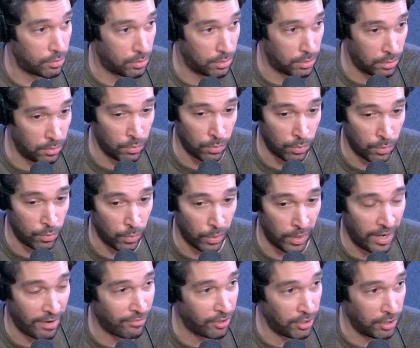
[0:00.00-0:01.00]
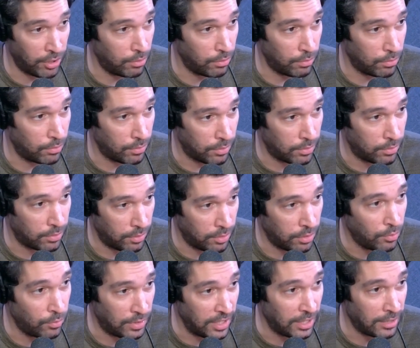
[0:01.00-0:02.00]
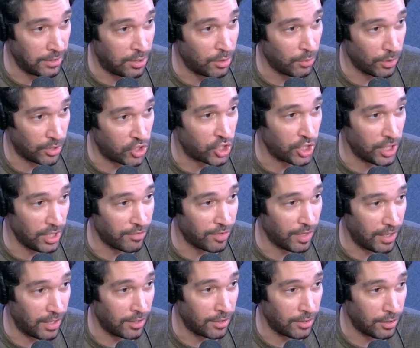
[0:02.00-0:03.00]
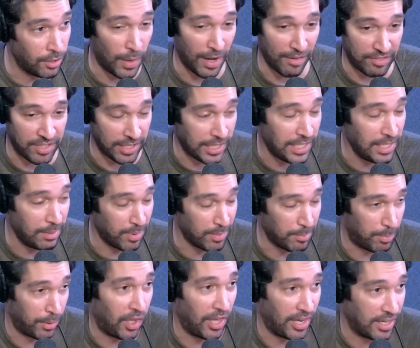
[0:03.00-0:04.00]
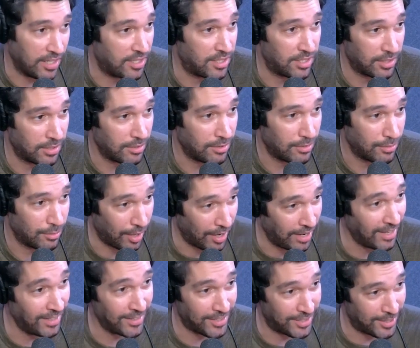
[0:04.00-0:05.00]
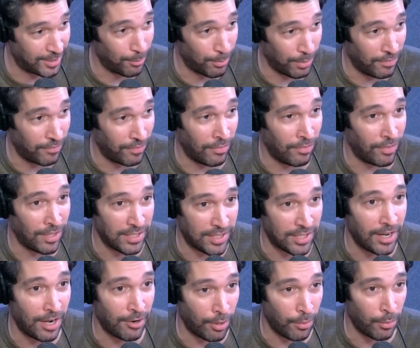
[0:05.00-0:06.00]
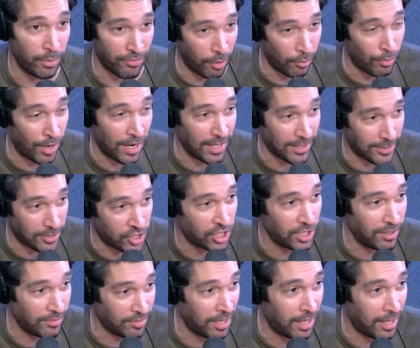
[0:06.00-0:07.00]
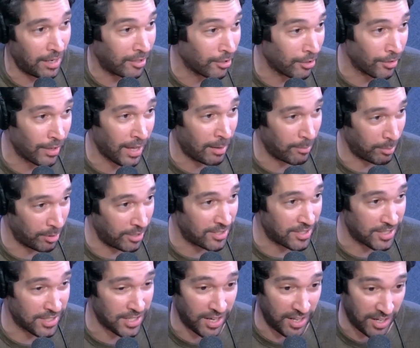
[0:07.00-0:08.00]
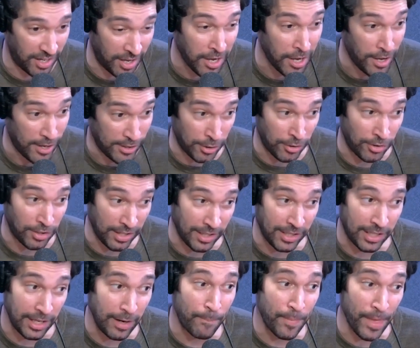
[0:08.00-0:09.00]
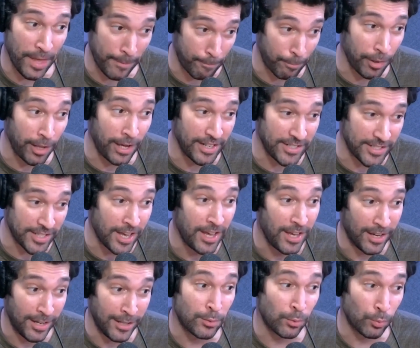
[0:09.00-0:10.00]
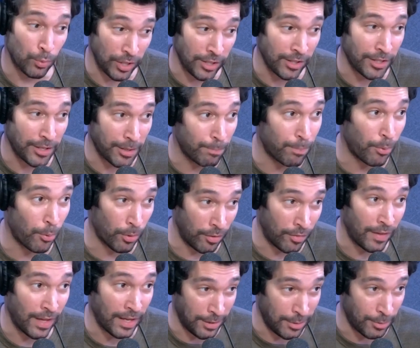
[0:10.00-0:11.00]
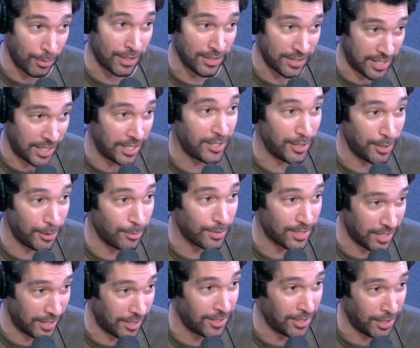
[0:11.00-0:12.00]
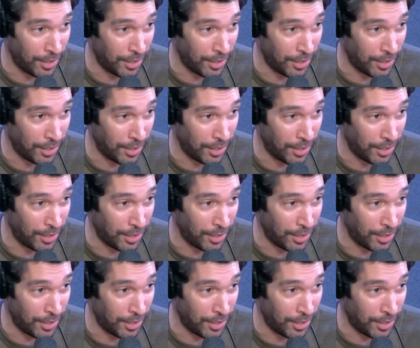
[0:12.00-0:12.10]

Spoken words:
whatever you did to achieve it, you have to keep in place, right? So in this scenario, we've already achieved an anarcho-capitalist society, so you need to keep that in place. It's really important that you continue to,